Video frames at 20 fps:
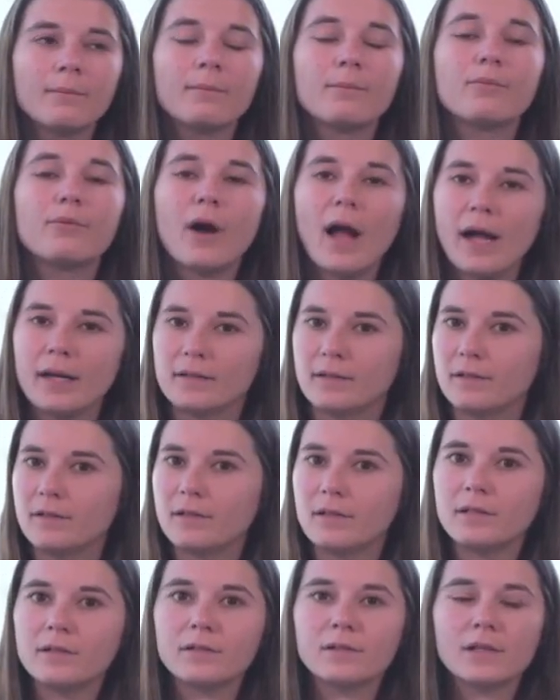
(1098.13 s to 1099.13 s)

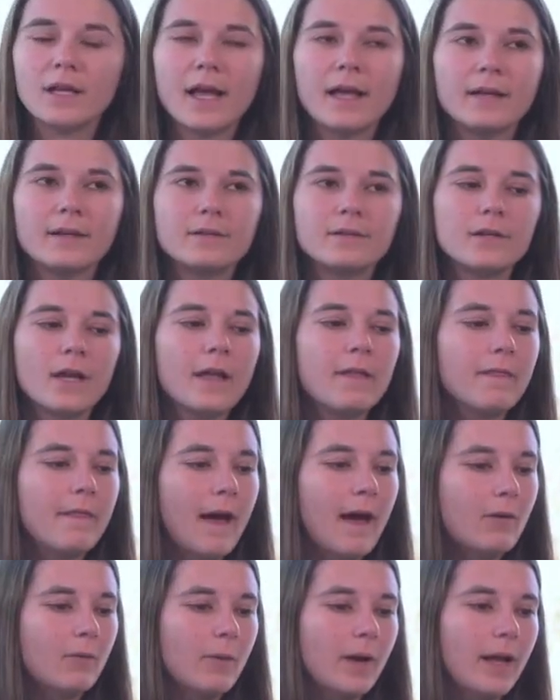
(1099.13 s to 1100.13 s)
practices and
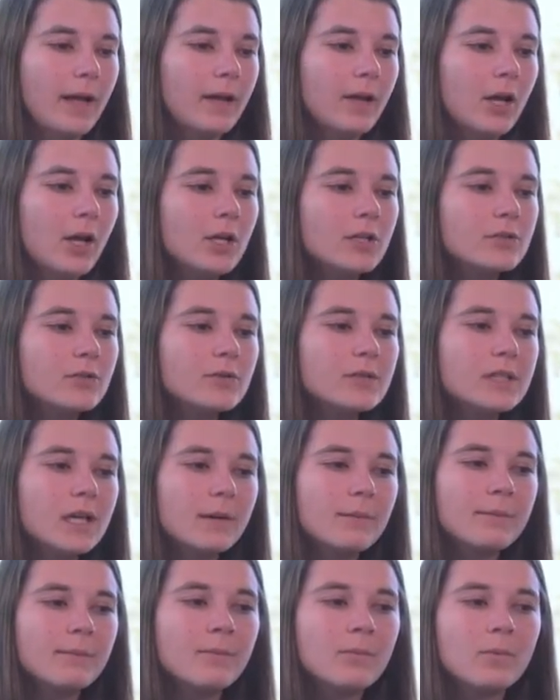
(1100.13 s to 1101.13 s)
that way. So
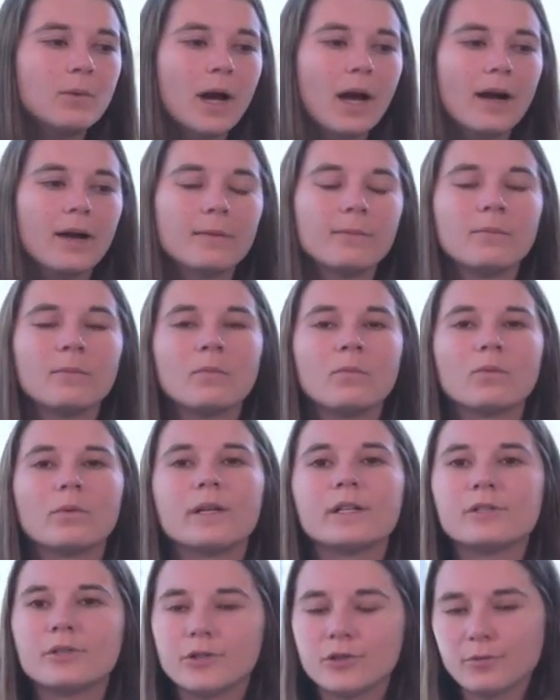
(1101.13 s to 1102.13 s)
some
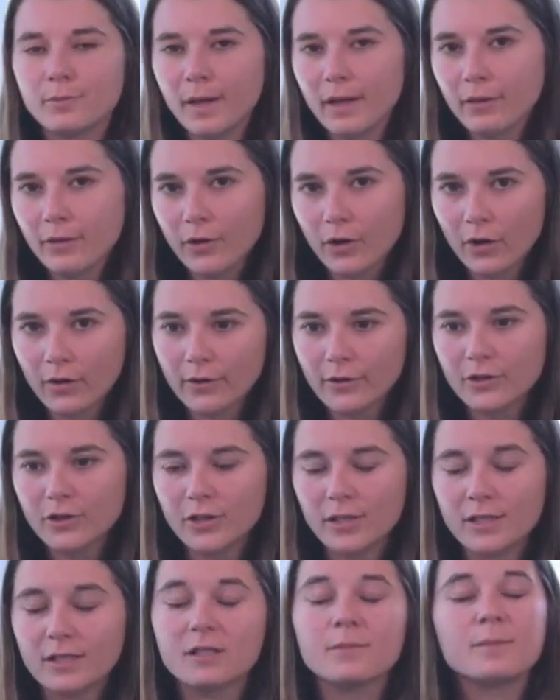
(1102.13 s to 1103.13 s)
research
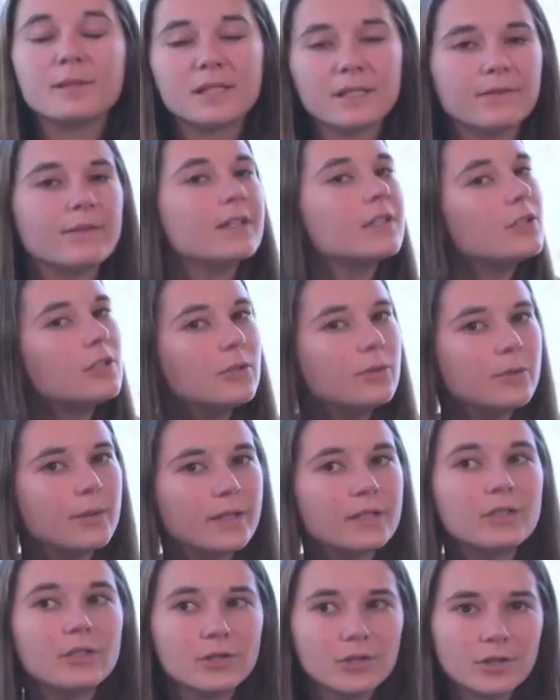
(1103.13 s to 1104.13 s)
methodologies specific to
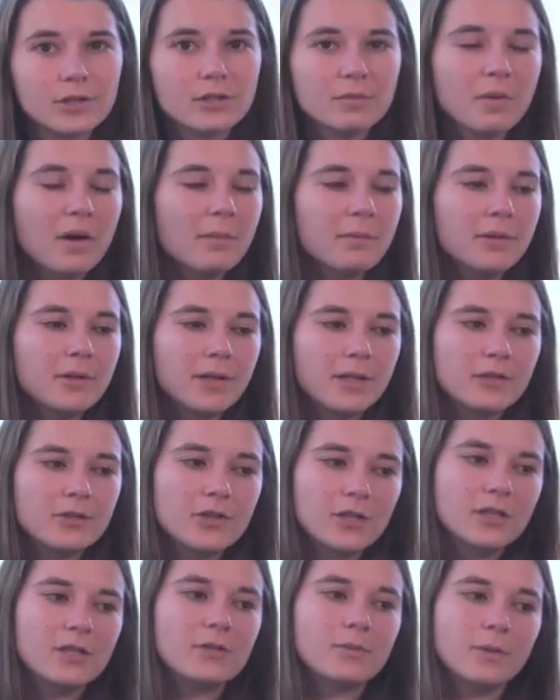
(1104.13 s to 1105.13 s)
Indigenous
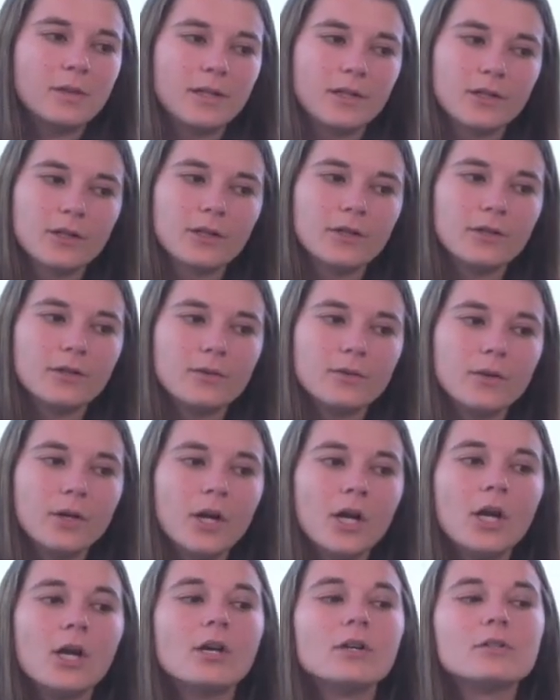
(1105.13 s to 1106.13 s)
populations would include
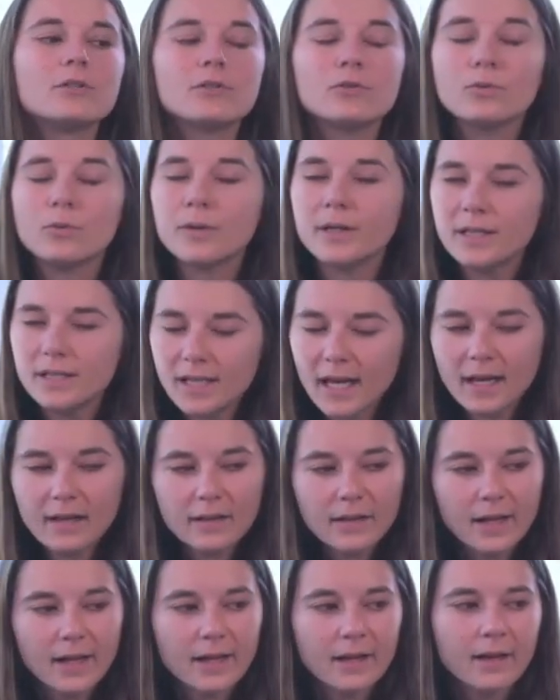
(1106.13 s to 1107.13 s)

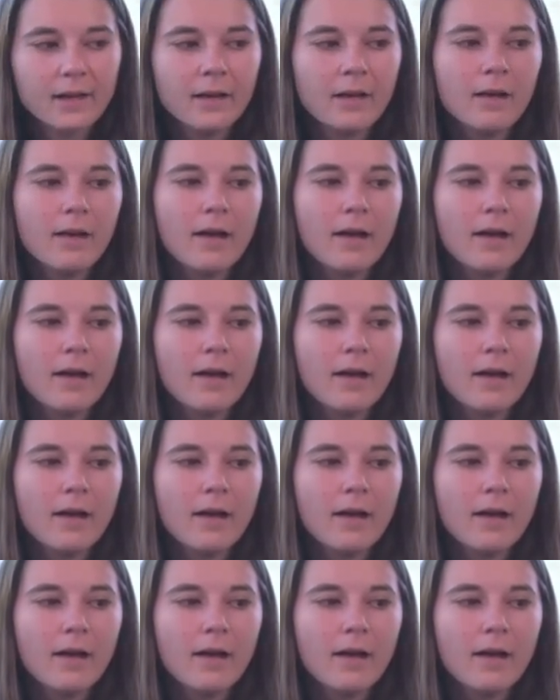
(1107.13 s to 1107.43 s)
storytelling,